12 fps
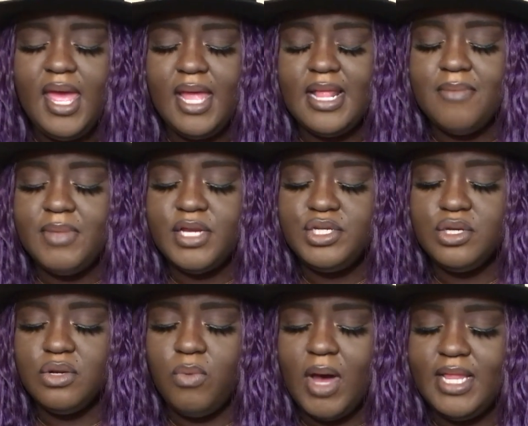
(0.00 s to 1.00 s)
And I'm not
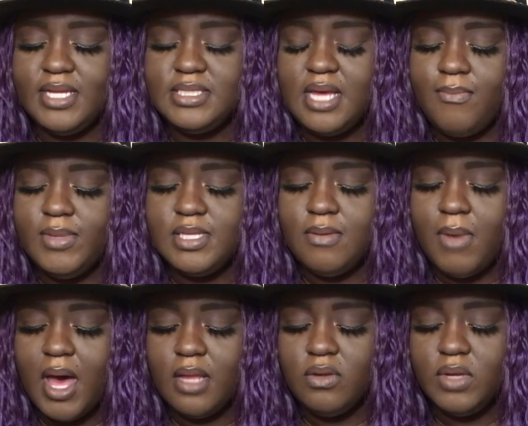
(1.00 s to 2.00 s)
sure why that's coming to mind.